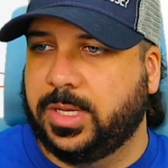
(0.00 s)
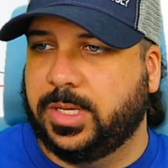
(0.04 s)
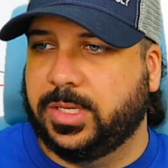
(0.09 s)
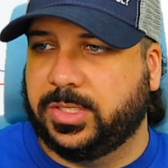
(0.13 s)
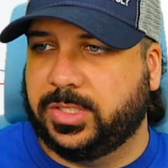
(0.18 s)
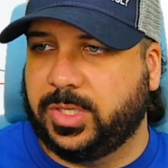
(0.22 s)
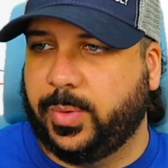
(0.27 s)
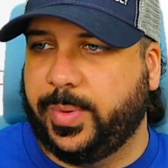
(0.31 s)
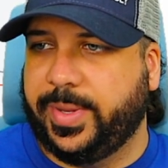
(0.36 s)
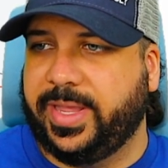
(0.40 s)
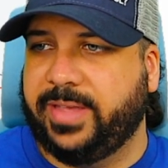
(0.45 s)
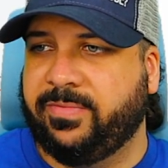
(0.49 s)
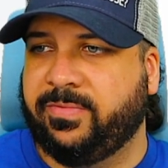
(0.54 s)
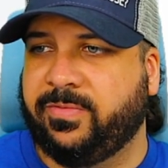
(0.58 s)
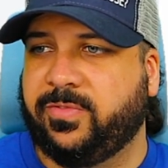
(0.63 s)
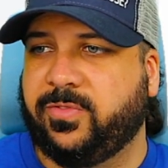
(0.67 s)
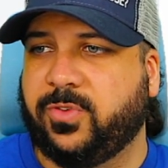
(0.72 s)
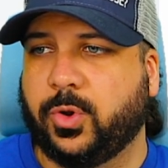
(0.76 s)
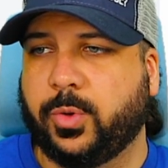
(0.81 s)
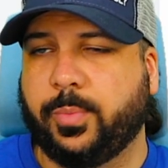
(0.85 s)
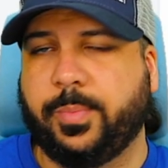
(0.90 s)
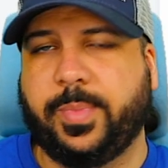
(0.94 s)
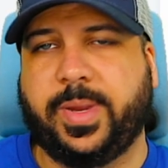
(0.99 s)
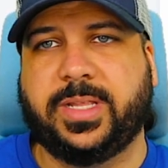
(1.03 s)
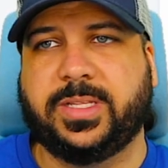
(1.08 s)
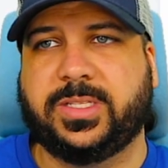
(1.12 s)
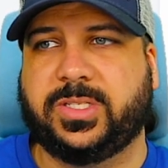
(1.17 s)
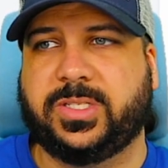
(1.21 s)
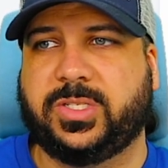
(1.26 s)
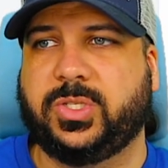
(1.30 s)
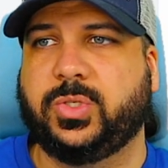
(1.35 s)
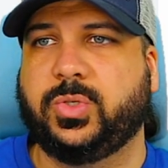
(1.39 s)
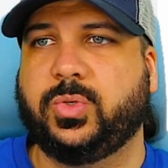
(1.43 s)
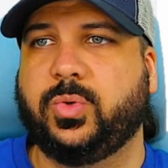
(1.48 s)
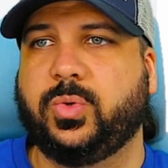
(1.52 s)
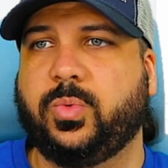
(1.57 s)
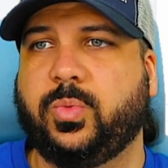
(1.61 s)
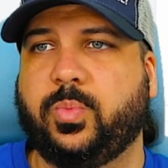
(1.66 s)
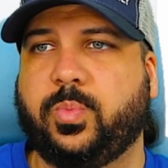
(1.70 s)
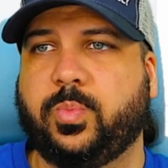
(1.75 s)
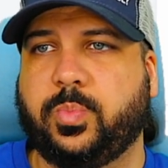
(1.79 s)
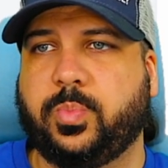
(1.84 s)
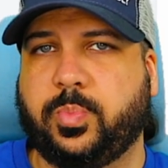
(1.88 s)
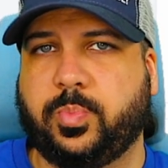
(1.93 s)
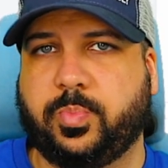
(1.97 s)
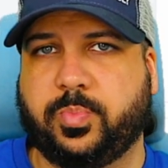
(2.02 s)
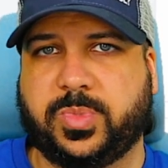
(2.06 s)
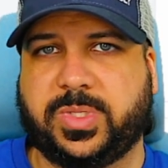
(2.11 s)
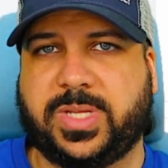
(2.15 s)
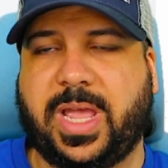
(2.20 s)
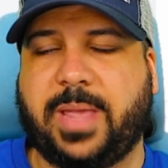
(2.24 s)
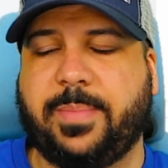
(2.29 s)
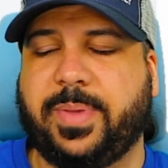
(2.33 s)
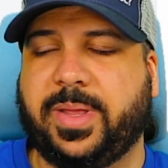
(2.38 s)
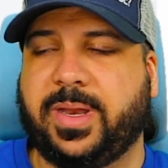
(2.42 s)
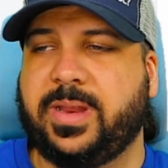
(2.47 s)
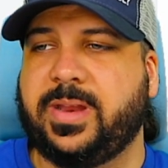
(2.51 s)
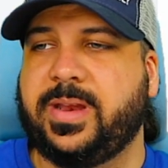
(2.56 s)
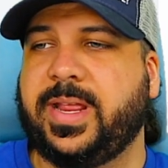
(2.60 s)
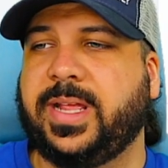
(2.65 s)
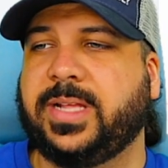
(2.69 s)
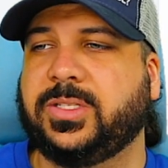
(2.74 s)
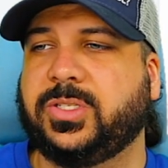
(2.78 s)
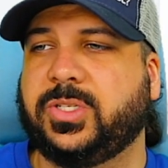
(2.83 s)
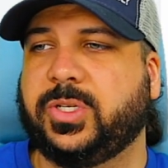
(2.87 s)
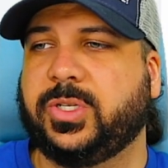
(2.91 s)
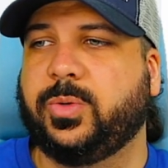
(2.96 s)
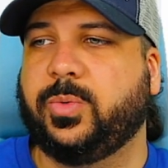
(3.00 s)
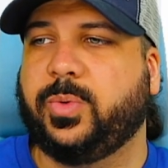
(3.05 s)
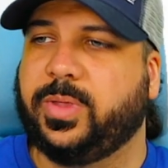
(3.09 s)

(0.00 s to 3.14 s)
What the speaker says: So we give them 4 minutes to type in an answer.